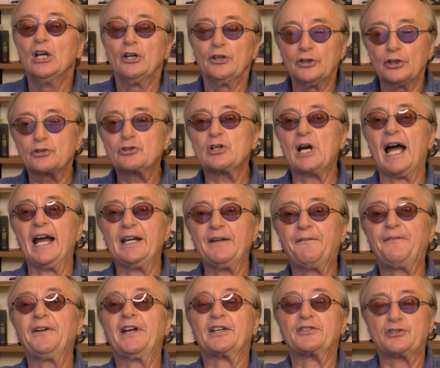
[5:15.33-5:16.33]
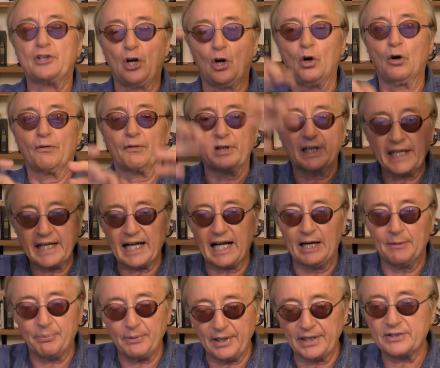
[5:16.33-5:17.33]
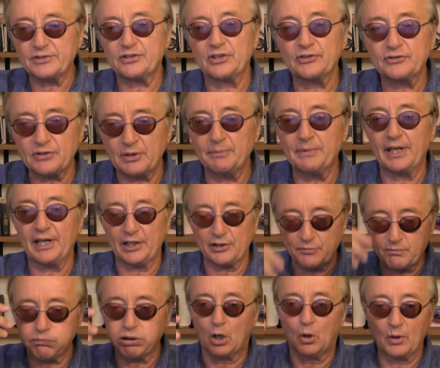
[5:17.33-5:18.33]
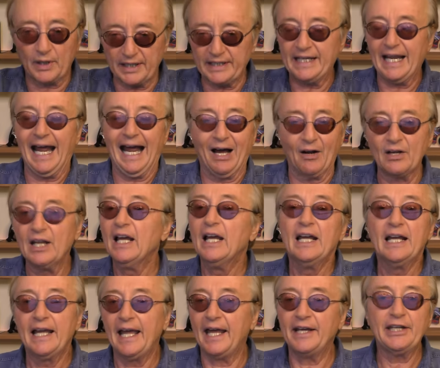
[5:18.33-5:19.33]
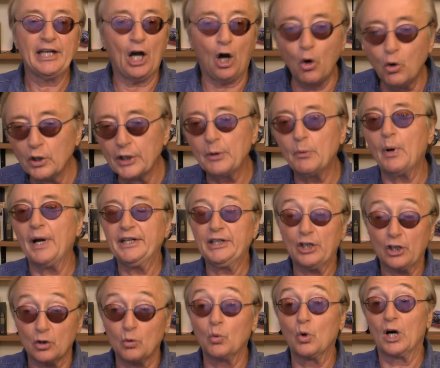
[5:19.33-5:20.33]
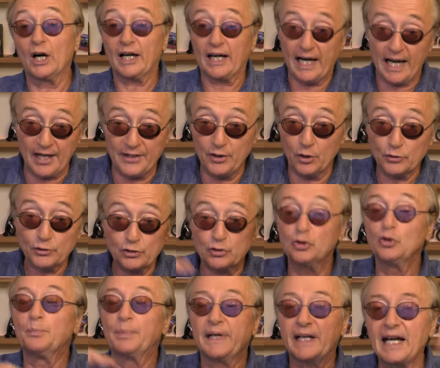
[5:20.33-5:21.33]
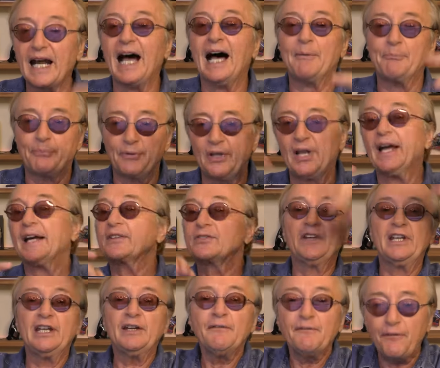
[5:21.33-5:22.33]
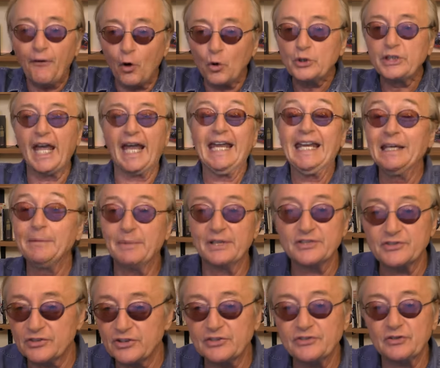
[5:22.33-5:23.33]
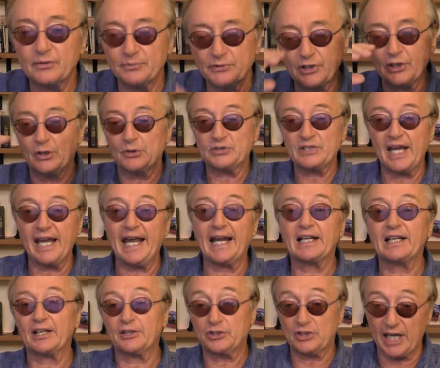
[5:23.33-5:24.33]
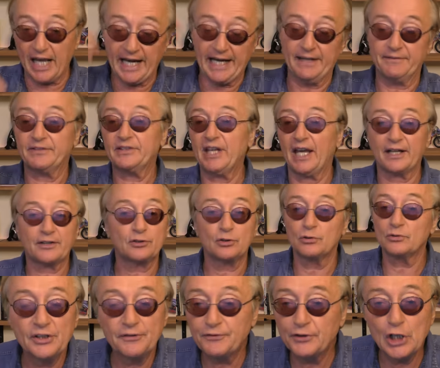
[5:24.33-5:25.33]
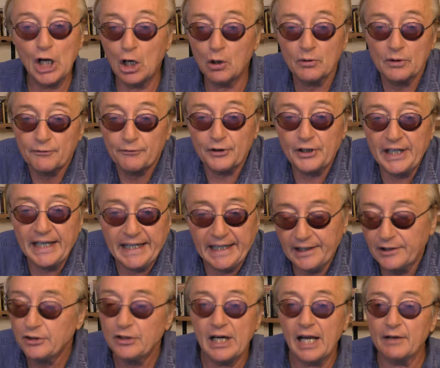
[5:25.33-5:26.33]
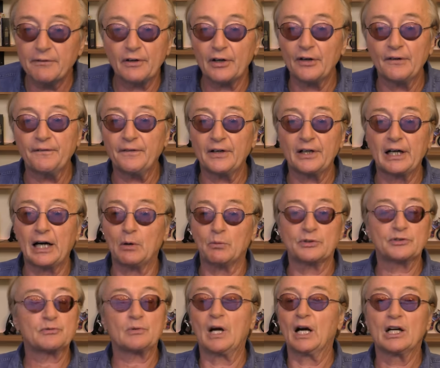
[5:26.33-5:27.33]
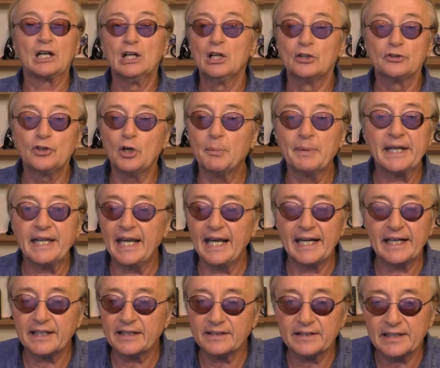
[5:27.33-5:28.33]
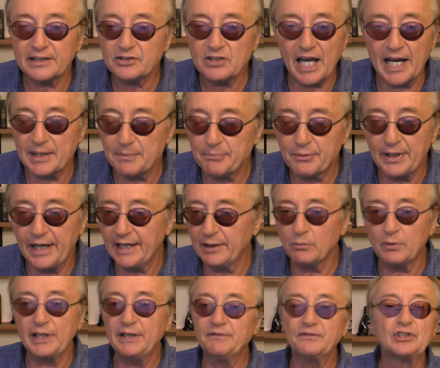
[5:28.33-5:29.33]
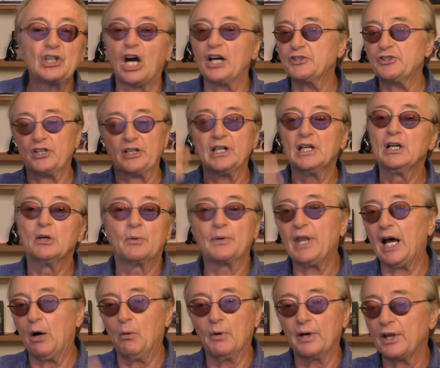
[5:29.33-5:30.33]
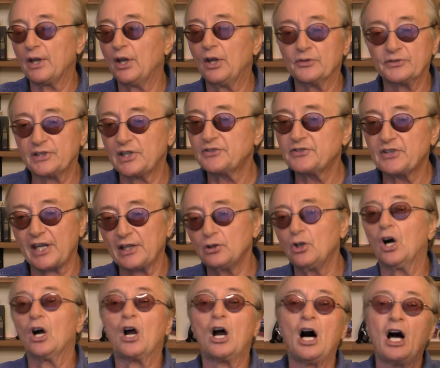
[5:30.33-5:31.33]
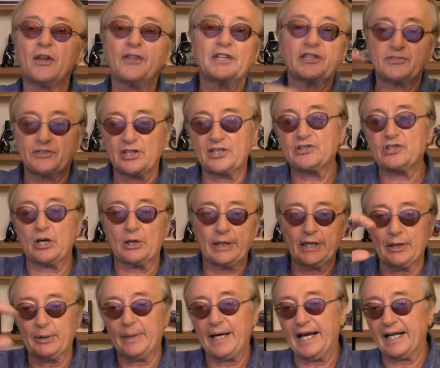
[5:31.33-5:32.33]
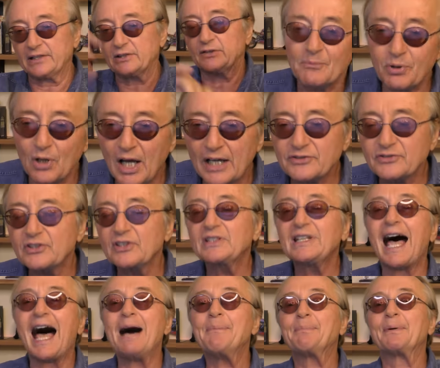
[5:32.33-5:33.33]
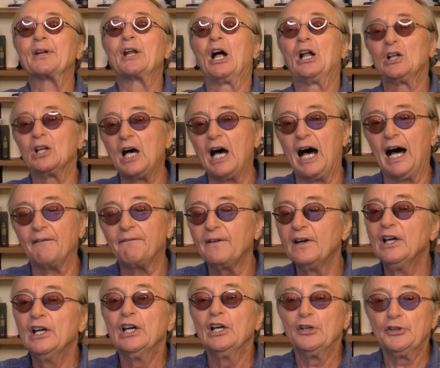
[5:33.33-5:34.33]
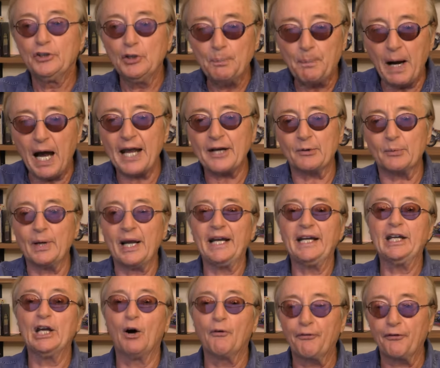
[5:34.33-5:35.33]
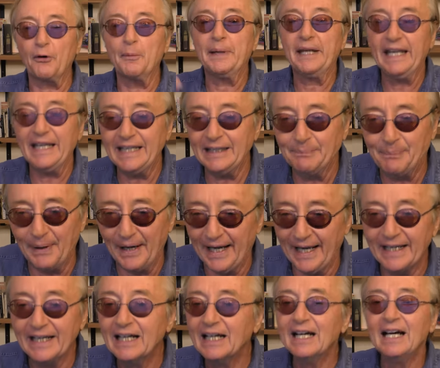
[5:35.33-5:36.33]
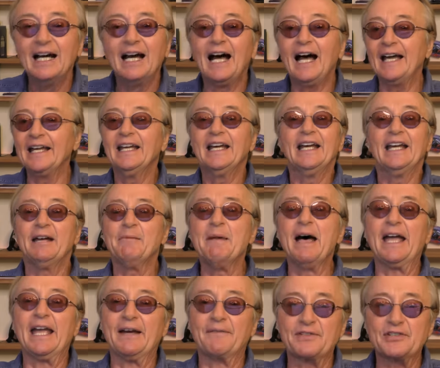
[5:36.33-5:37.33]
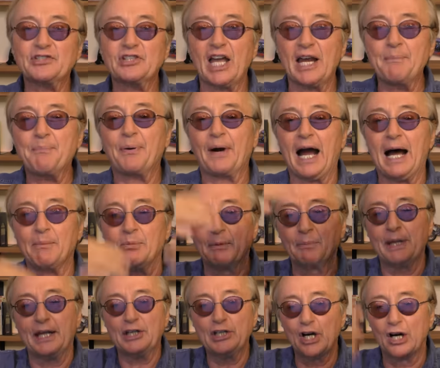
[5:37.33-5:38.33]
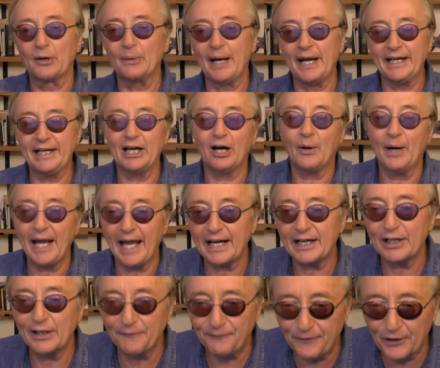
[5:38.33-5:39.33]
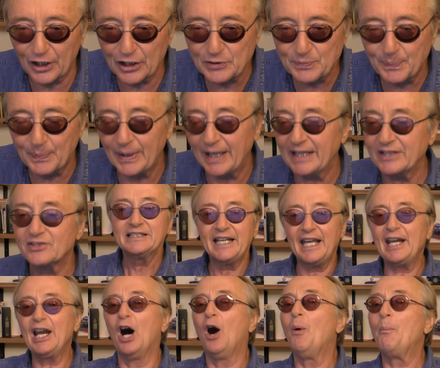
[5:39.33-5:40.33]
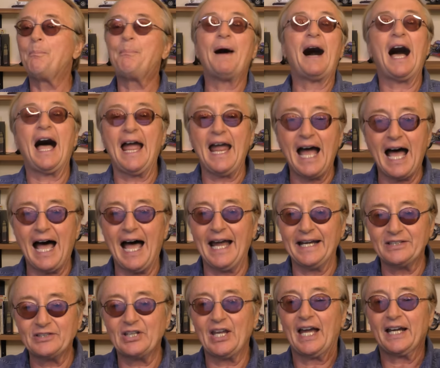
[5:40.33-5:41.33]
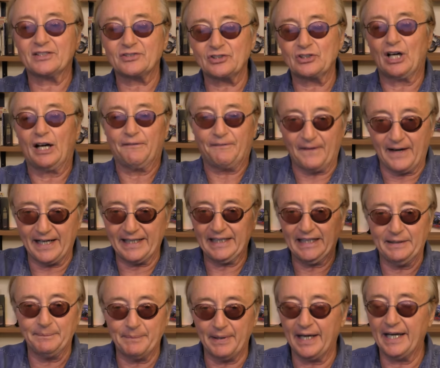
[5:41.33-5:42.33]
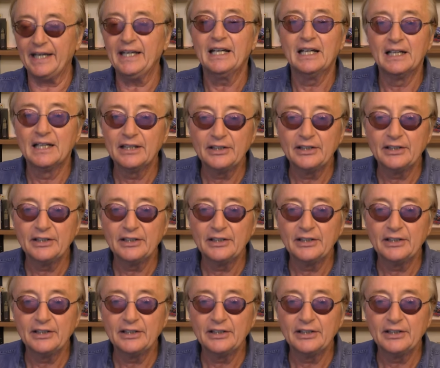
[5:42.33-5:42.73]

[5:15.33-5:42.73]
You're trying to fix an overly complex system that is broken down. And the only way you can work on those stupid complex infotainment systems in those Cadillacs, you gotta have a Tech 2. If you don't, forget it. You're never gonna figure out what's wrong. No mechanic that's got a brain would even touch it without one of those. They say, look, all these things are interactive. Plus, to top it all off, you bought a radio from eBay. Hey, it may have the same problem that your radio had in the first place. You don't buy high tech stuff on eBay.